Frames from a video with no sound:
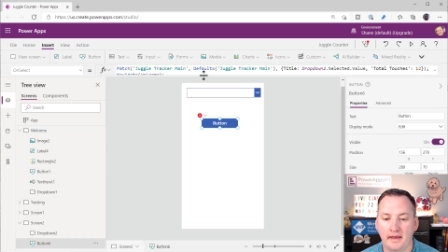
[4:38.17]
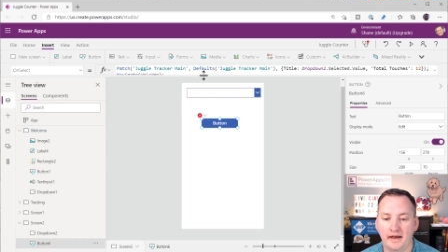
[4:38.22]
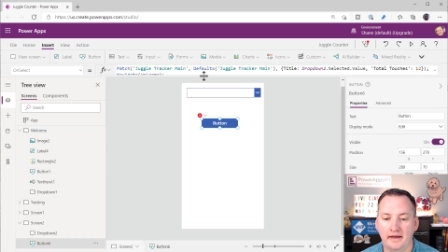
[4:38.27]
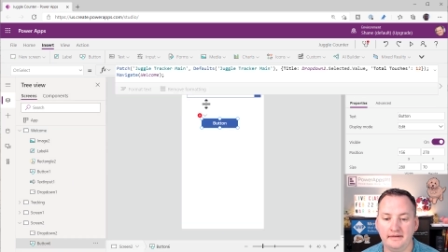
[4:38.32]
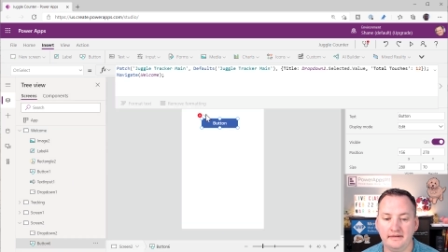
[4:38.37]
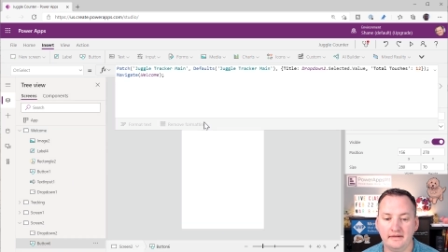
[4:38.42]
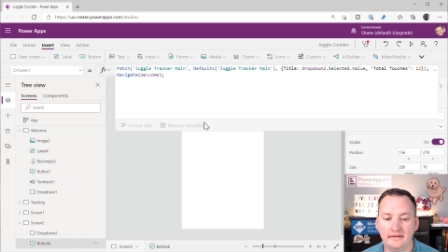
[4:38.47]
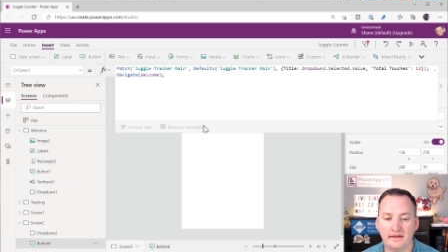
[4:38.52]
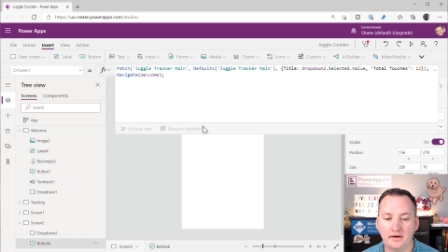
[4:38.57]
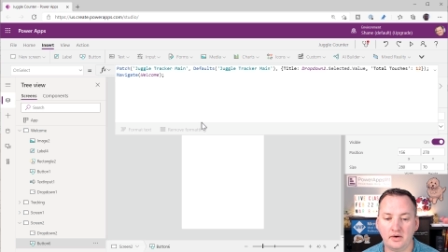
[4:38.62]

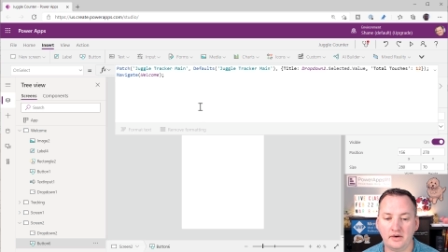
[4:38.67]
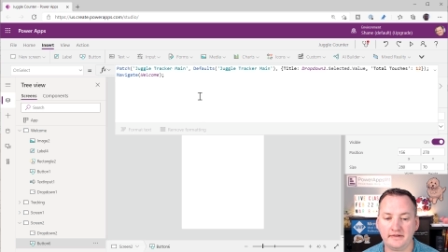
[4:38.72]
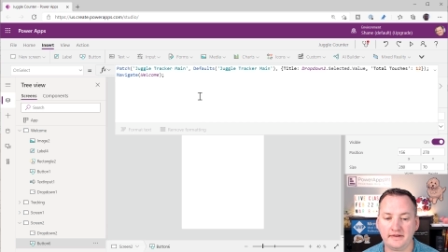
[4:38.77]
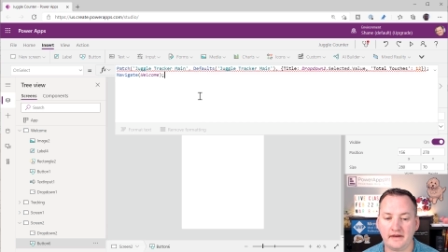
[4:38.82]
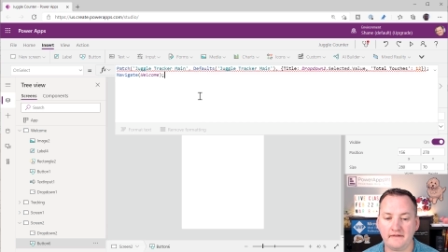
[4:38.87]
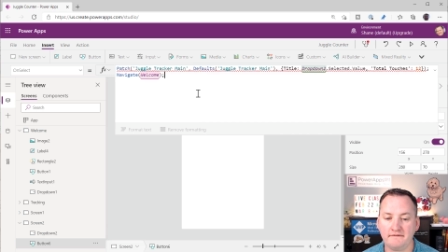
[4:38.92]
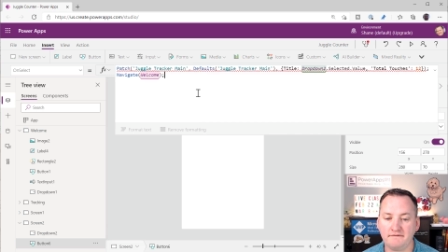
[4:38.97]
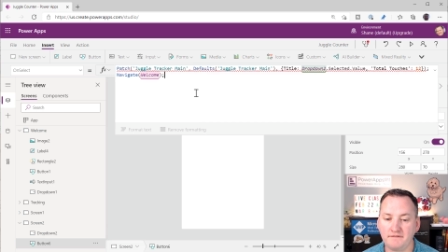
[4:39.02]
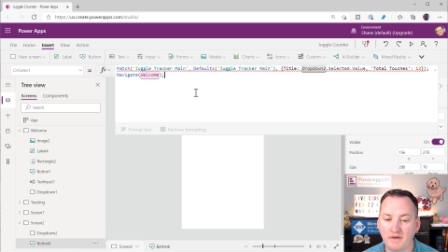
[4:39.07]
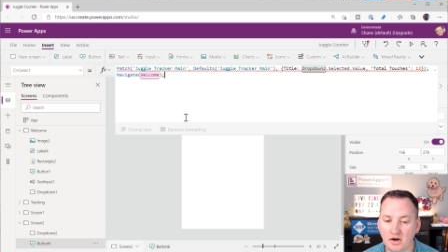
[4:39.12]
is that there is
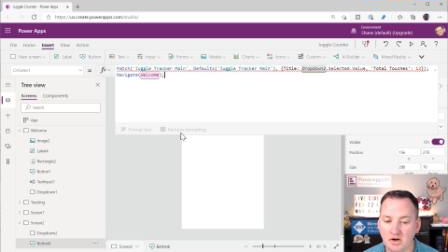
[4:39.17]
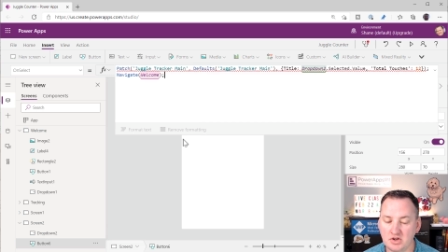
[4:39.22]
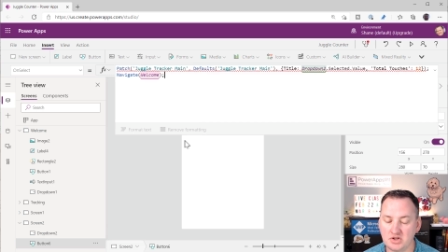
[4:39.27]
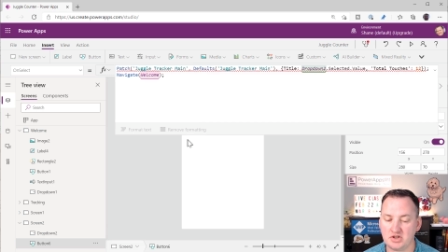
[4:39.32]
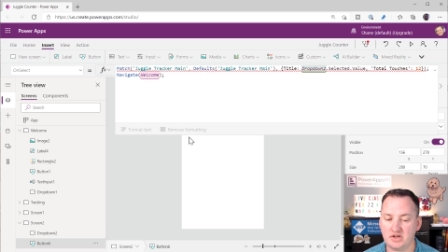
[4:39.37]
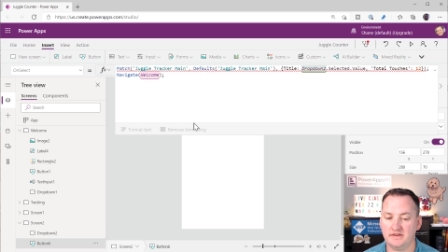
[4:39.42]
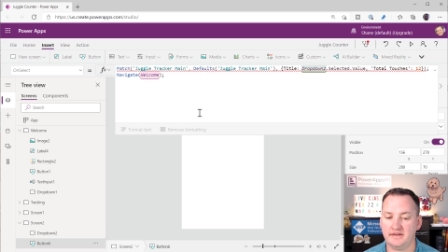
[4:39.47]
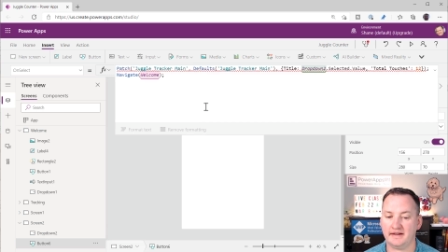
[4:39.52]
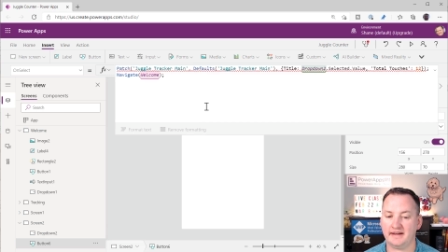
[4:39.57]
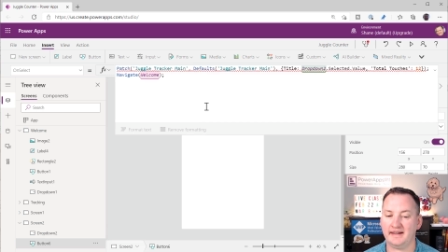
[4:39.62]
a
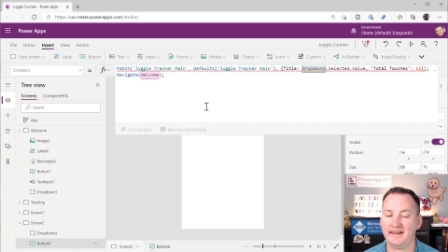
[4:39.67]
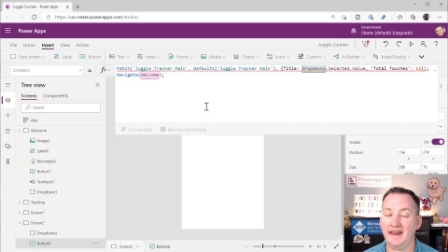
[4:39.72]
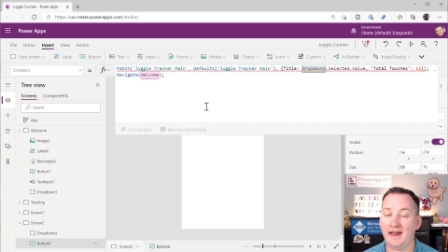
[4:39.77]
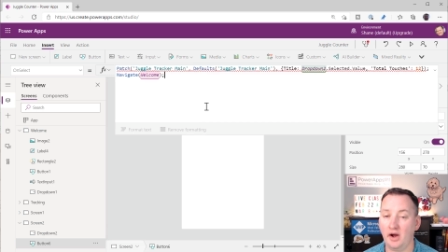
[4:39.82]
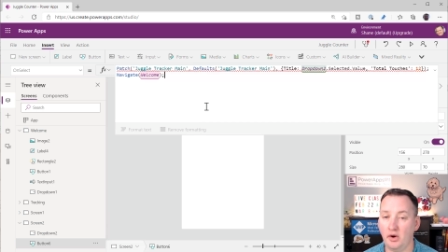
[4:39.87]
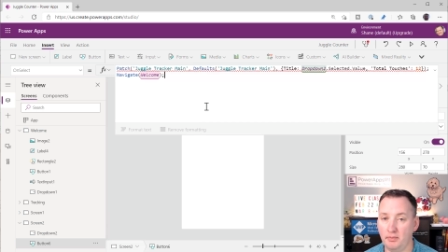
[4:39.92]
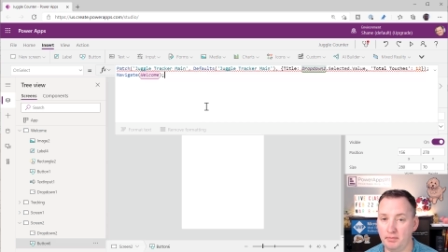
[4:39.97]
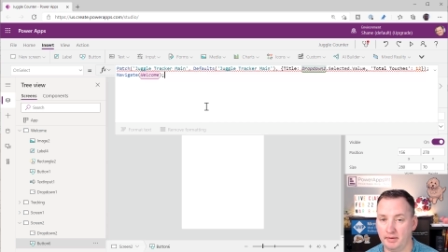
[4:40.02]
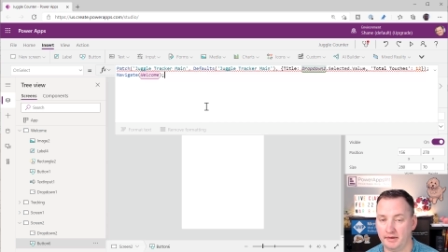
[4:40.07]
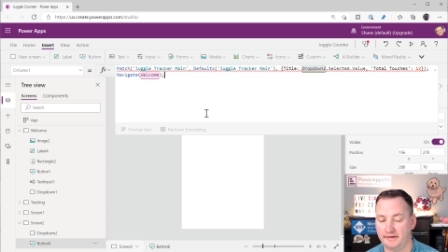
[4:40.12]
function that can
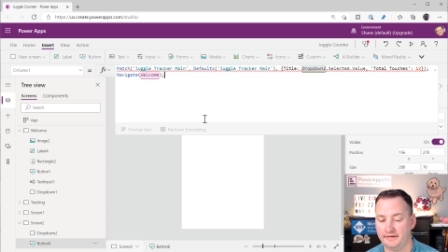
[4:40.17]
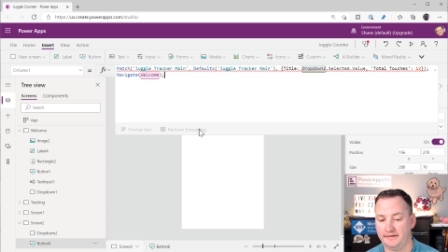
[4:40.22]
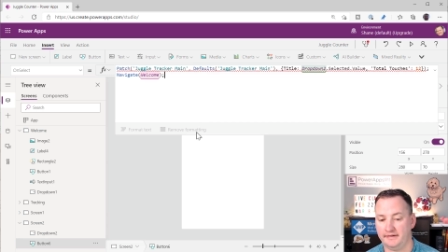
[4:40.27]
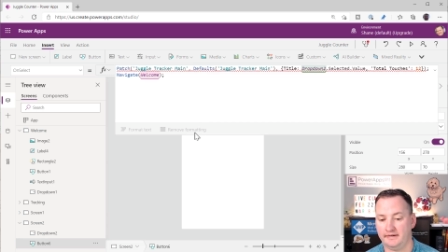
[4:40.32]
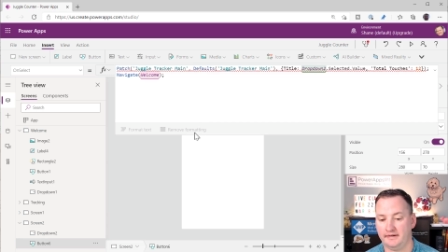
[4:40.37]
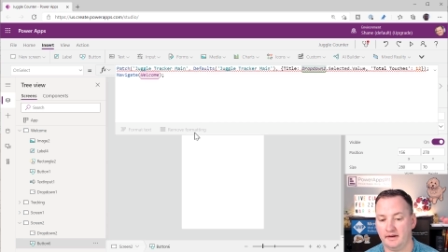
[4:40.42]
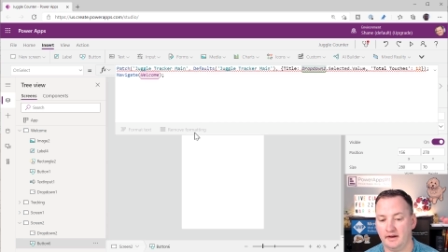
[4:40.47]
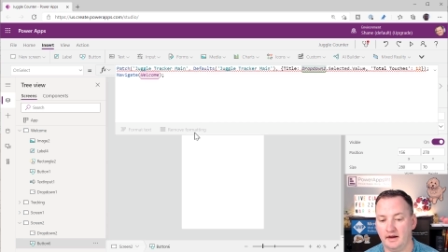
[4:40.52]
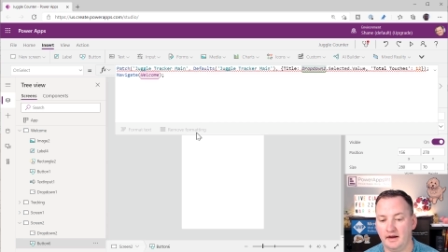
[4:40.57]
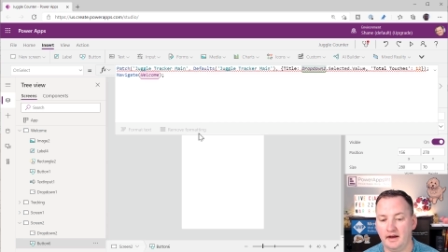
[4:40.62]
help
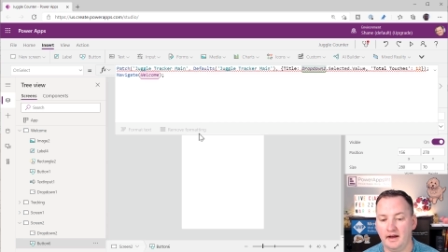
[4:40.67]
us.